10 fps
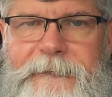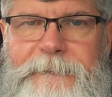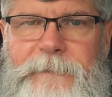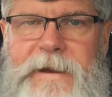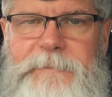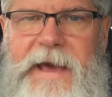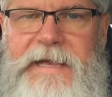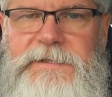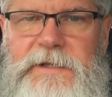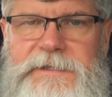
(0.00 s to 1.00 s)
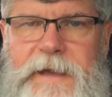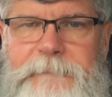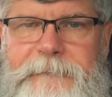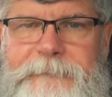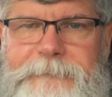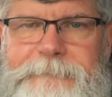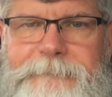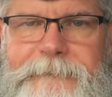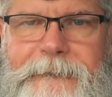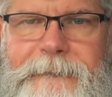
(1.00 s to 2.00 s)
We had to pass laws, yep.
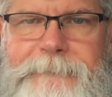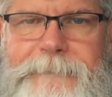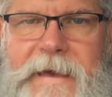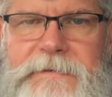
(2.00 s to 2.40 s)
Now